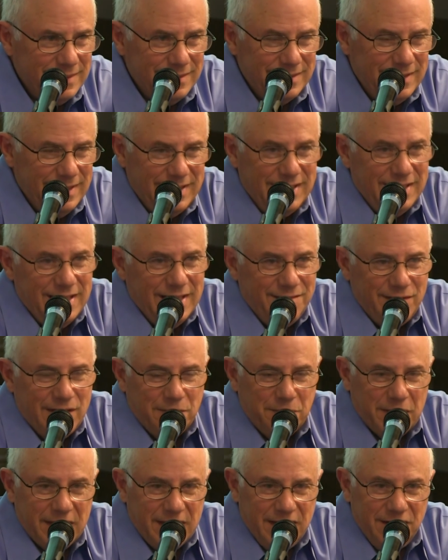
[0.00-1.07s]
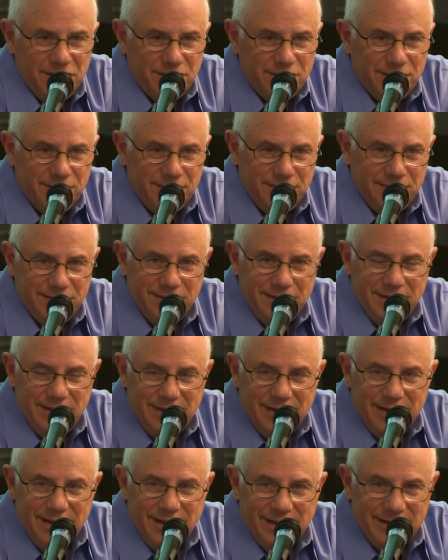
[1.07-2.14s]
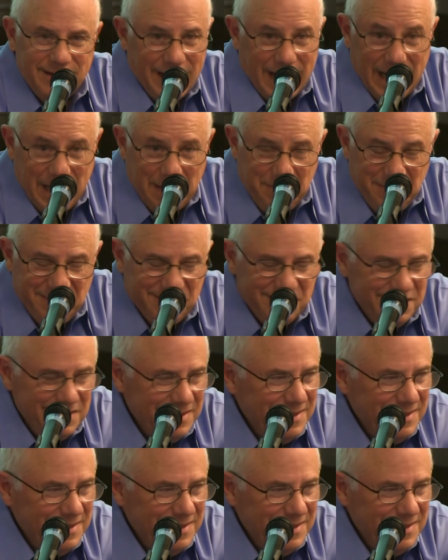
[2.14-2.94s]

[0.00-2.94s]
they didn't have the applications, the apps,